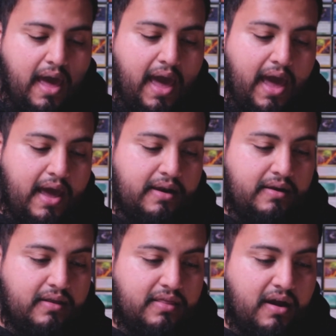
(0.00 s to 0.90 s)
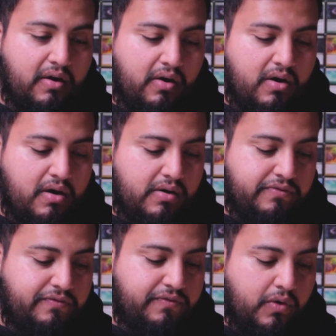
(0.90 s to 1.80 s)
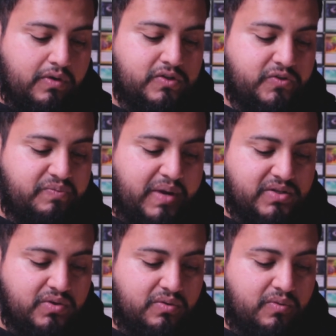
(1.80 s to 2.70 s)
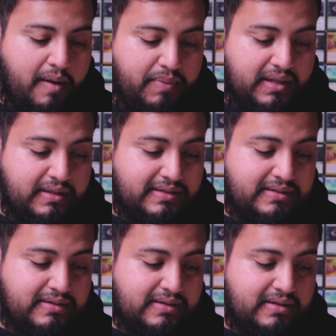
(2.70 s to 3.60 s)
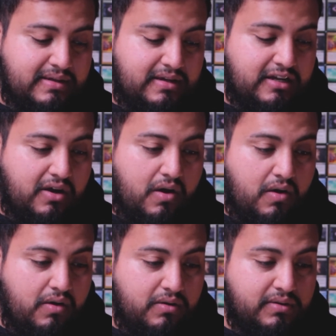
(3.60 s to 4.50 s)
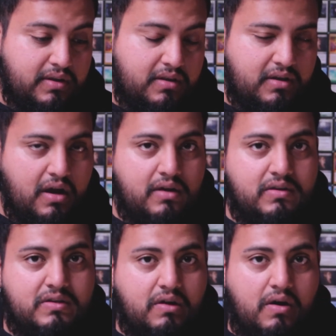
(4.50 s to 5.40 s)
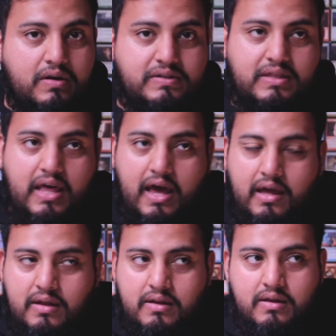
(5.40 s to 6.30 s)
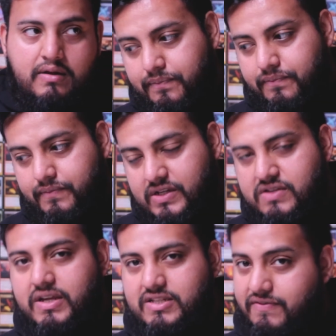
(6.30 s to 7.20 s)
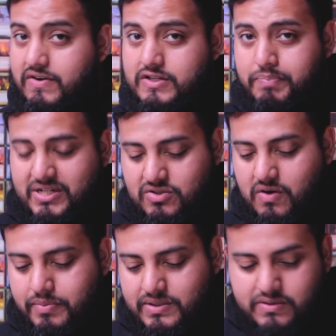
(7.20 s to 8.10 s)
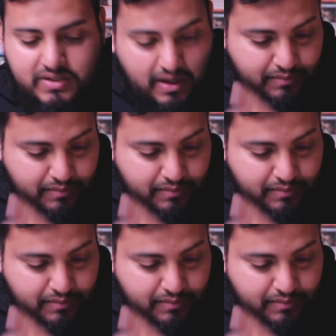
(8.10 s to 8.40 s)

And there are 4 special weapons called the Dawn Stars that it's a very special weapon, so it's got